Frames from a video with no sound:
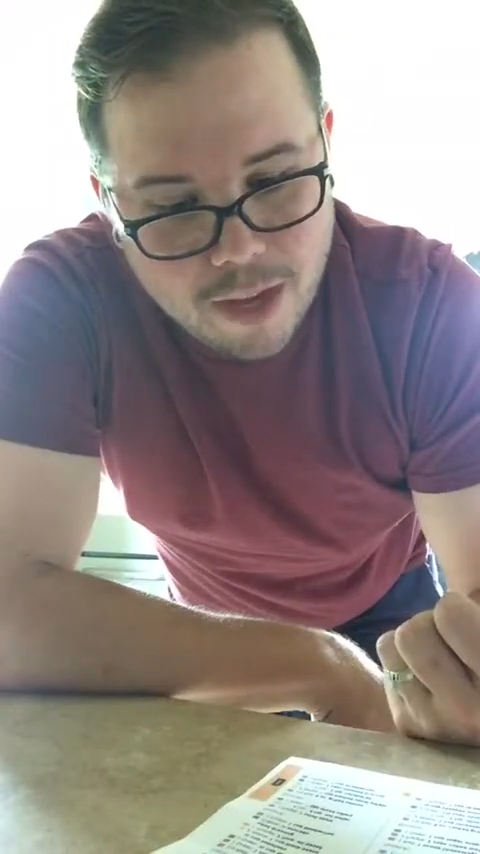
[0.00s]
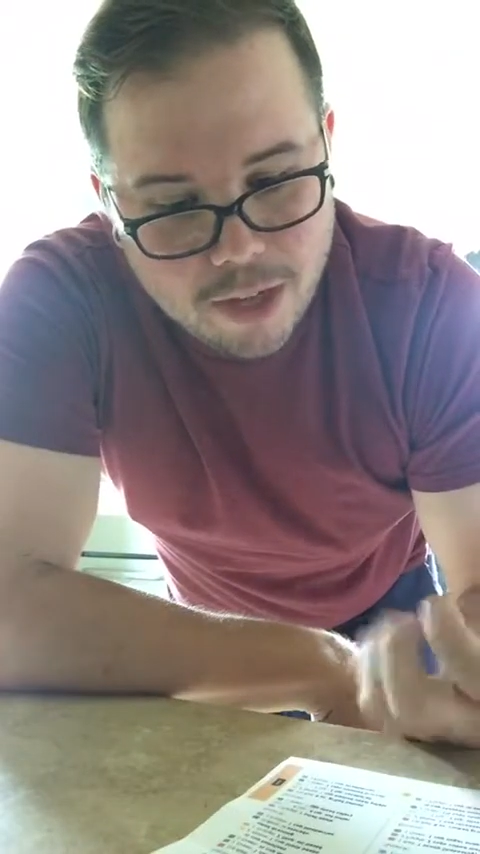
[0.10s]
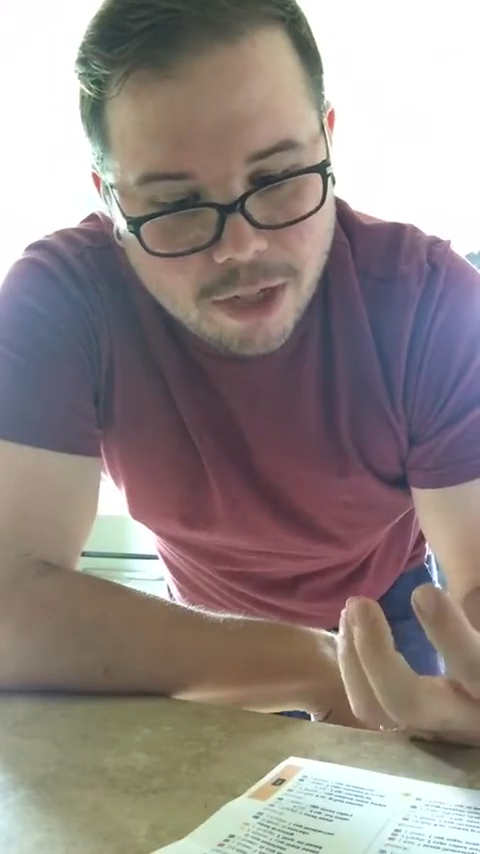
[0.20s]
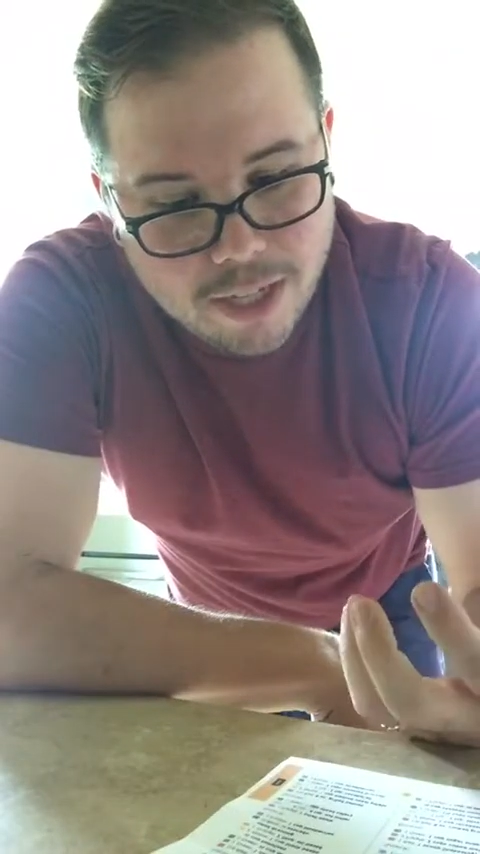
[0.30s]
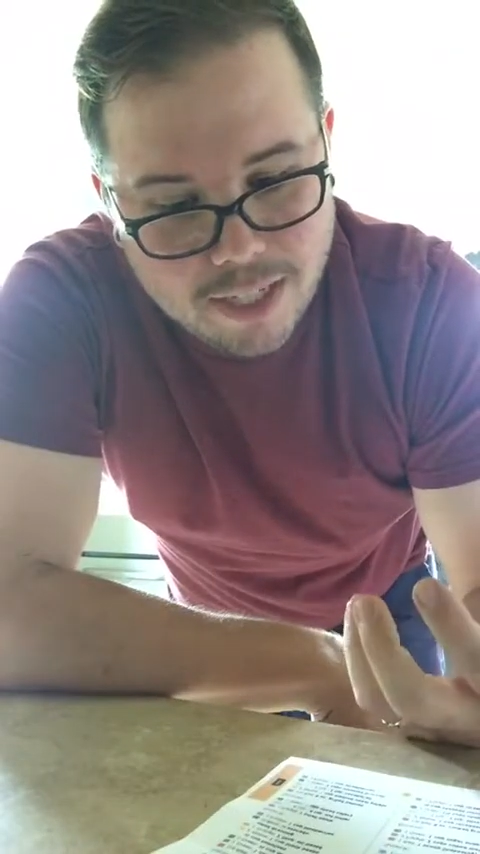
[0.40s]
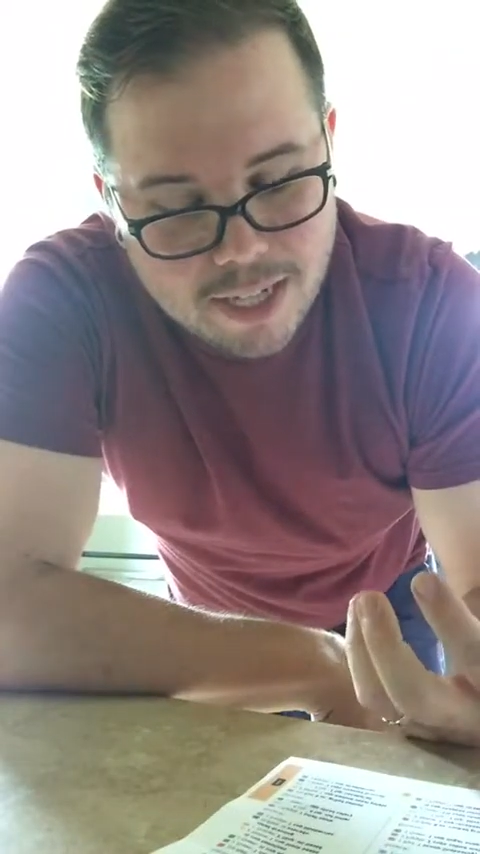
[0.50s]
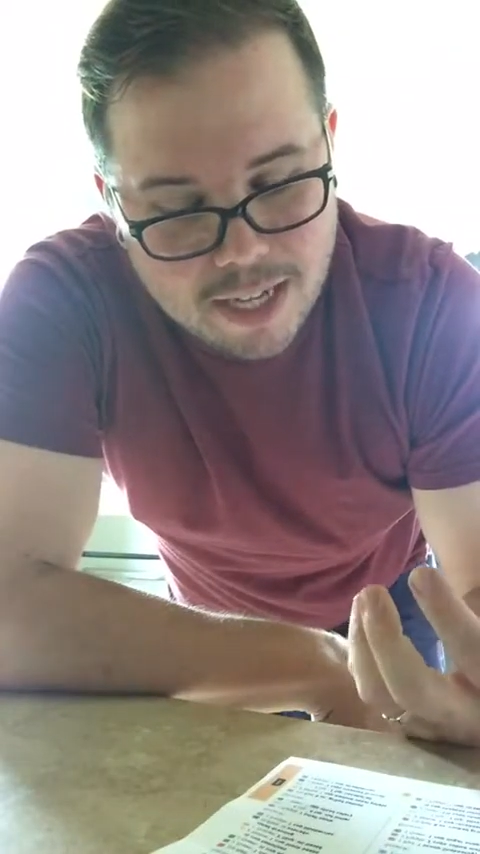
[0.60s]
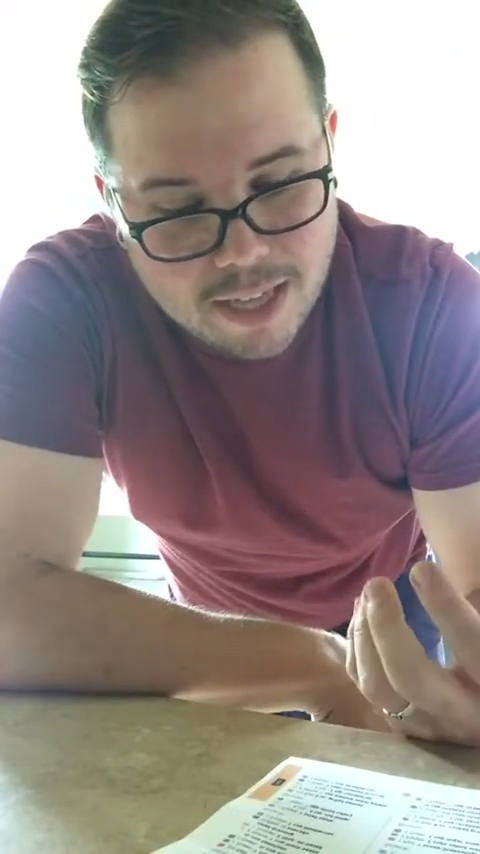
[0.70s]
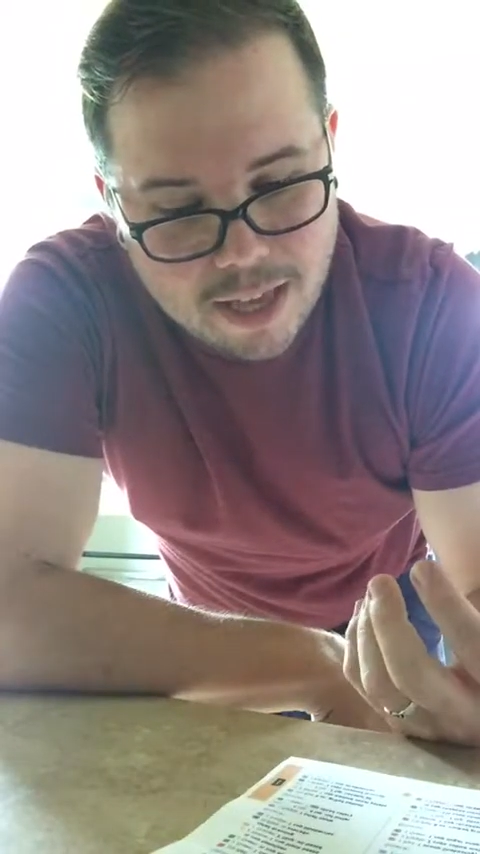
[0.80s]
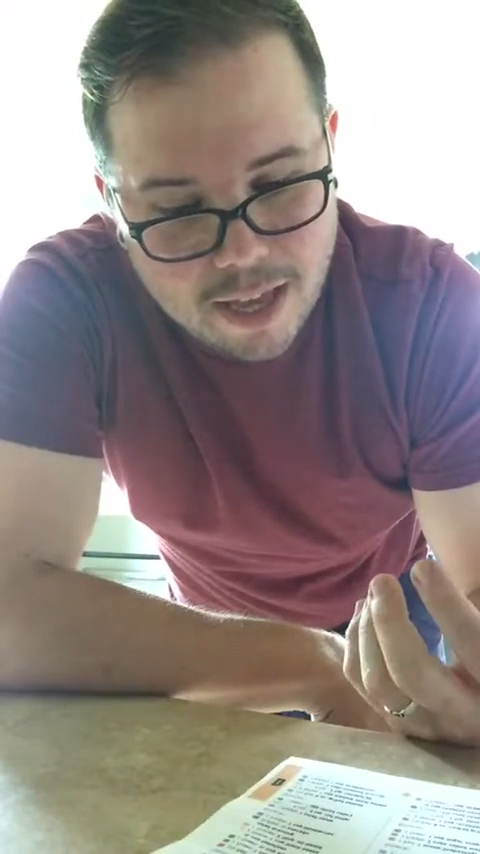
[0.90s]

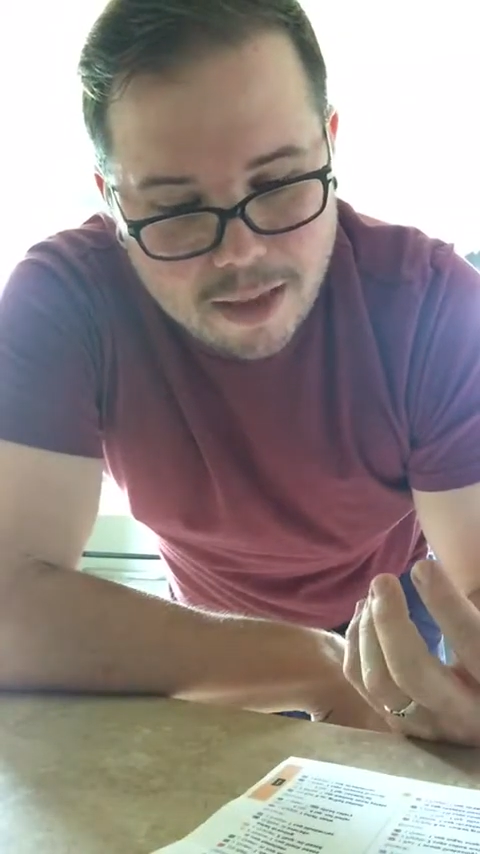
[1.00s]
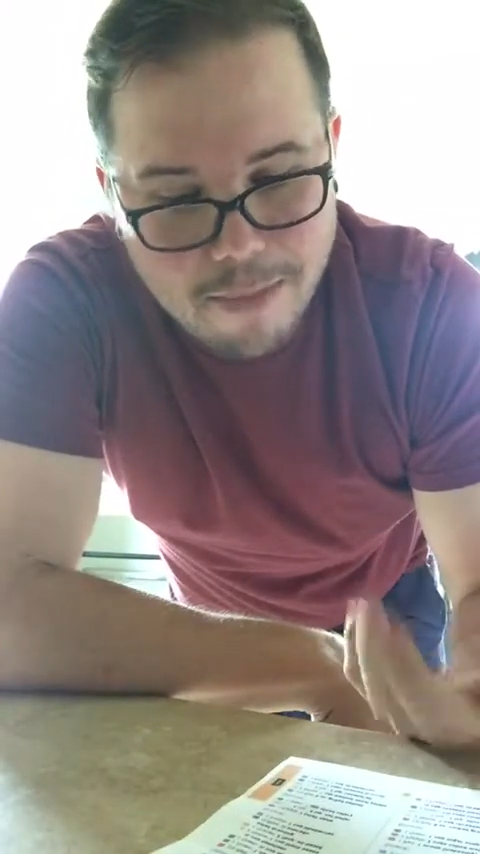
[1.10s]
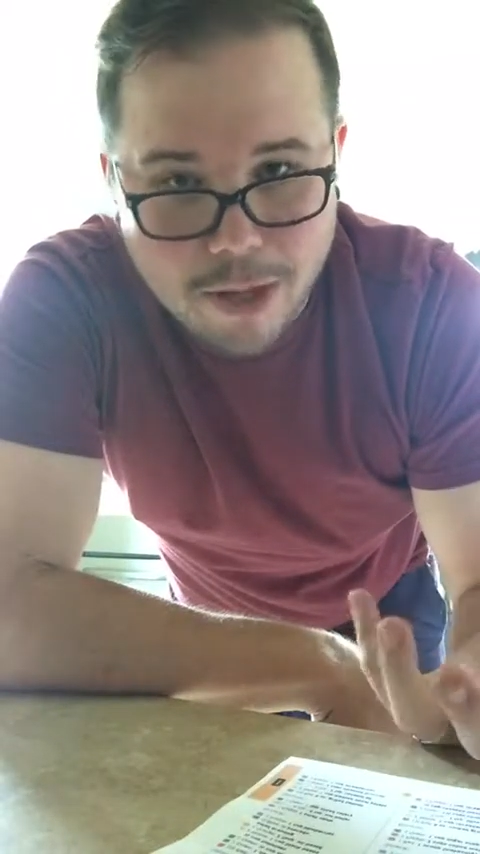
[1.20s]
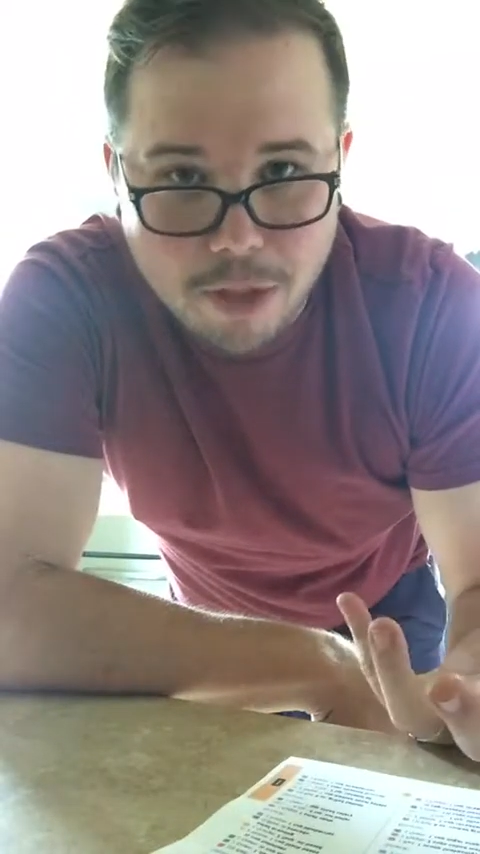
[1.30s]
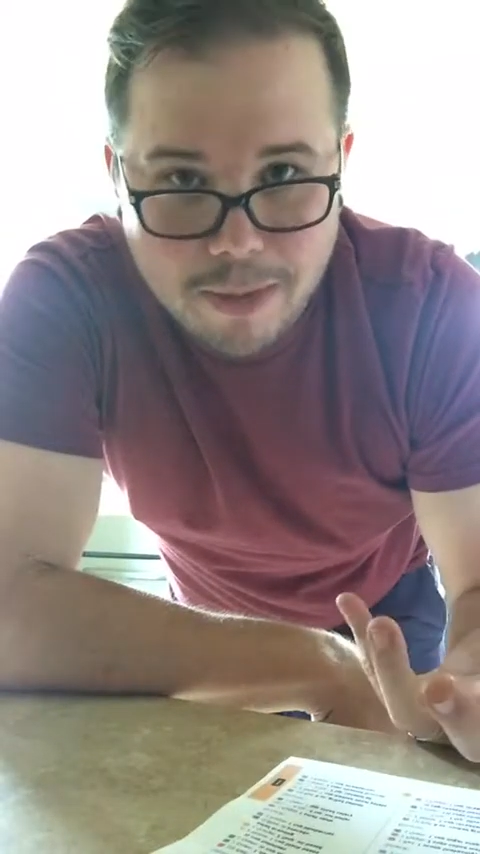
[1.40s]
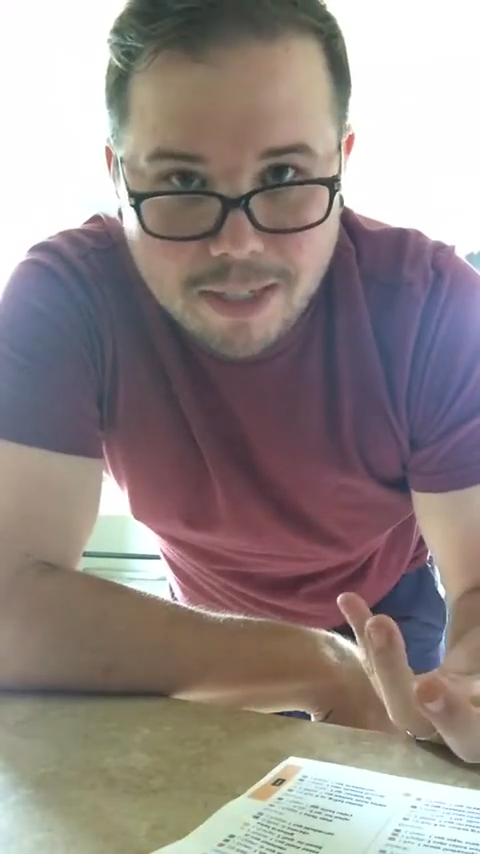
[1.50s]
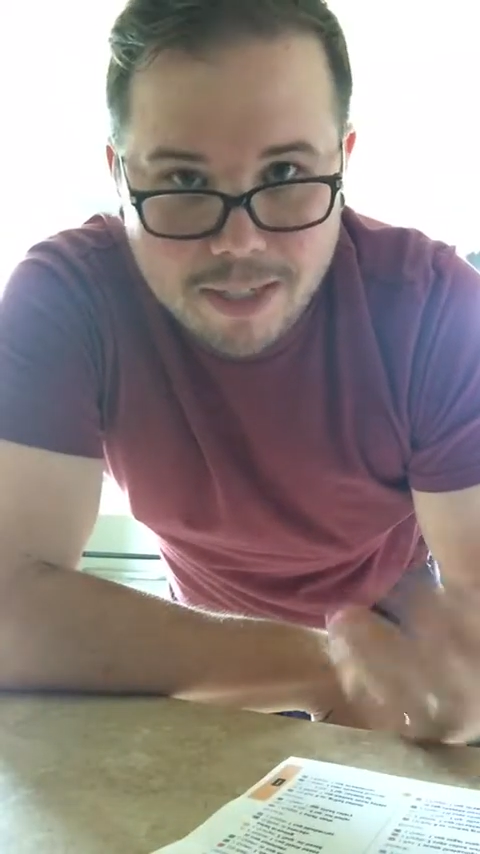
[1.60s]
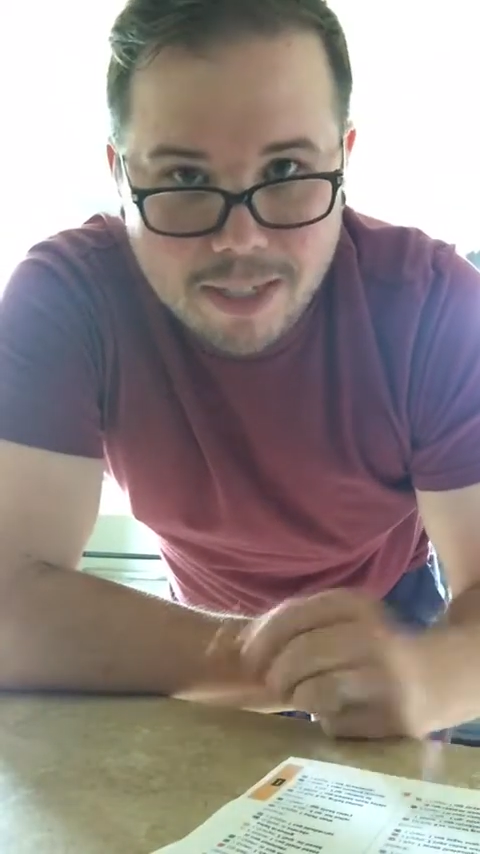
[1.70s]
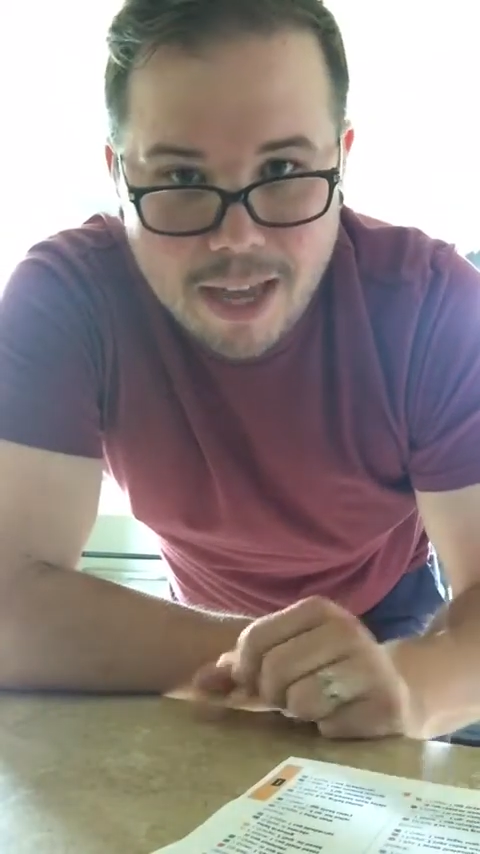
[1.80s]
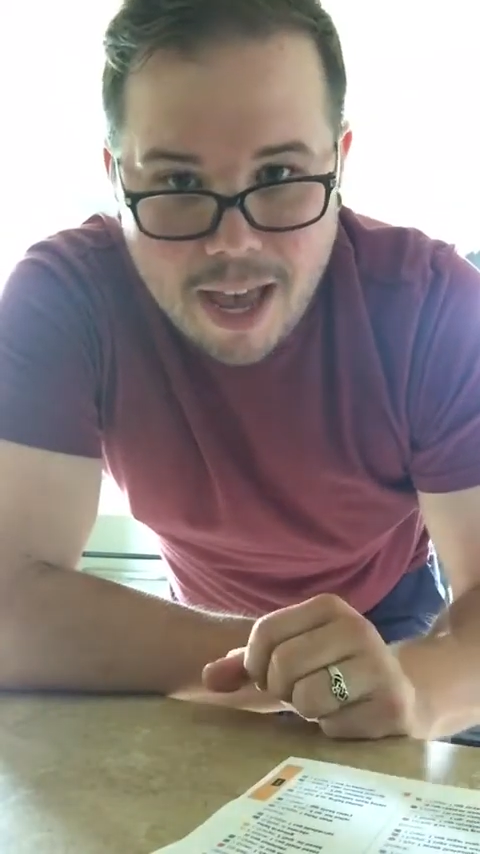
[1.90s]
adjusting the
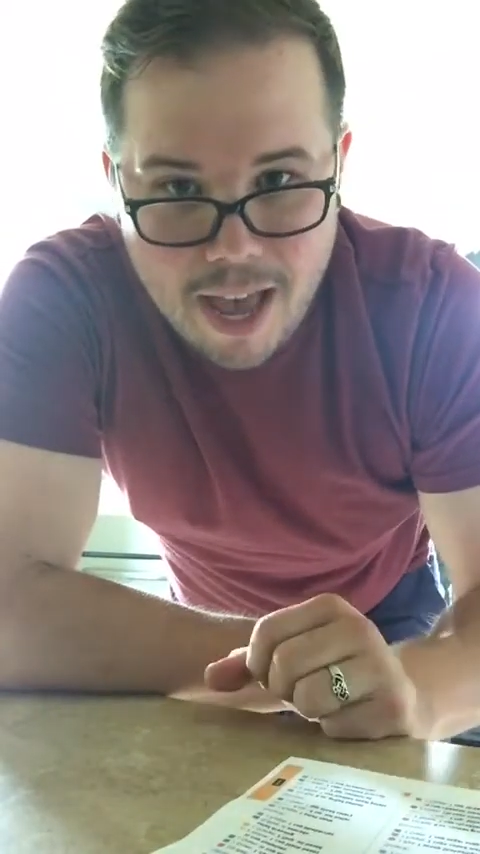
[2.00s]
measurements,